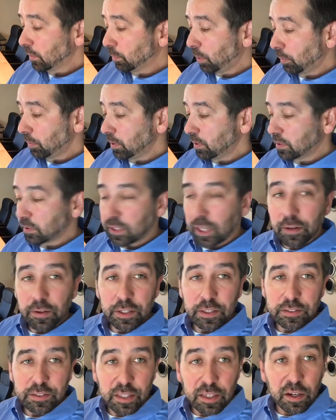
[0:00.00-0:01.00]
Probably the
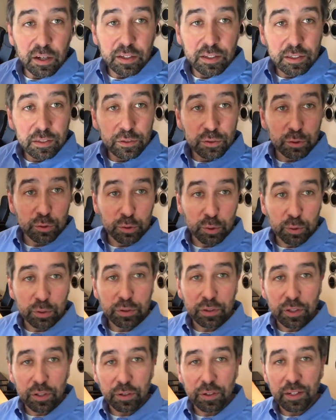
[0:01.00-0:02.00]
scariest thing on here is your social
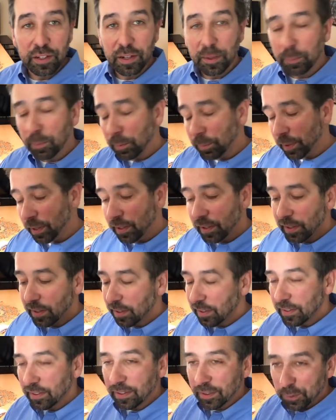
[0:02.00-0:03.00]
security number, but
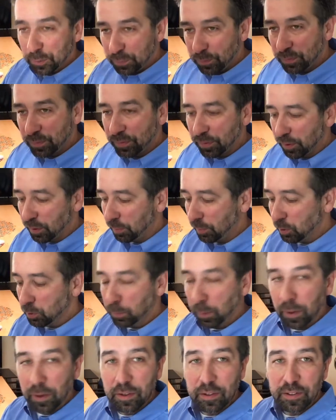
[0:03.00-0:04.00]
you know, for the most
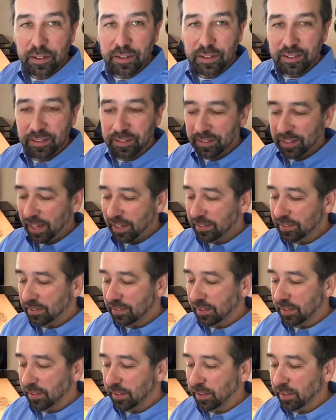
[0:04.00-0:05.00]
part, that's
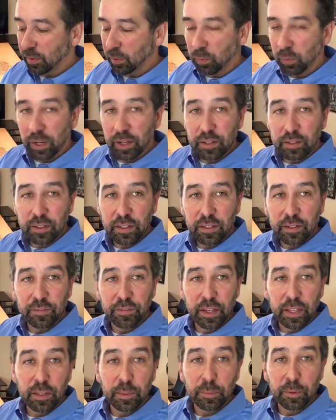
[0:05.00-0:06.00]
readily
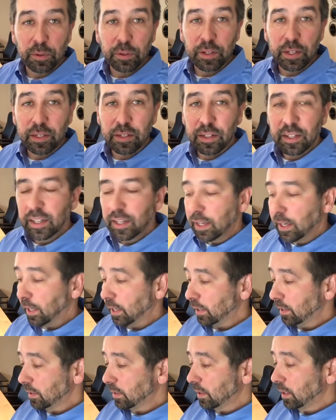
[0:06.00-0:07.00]
available,
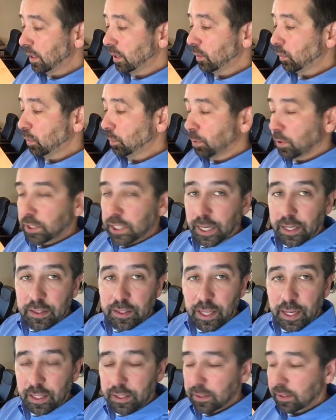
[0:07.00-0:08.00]
and we protect
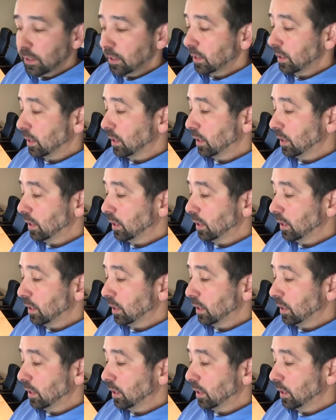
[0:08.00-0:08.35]
that.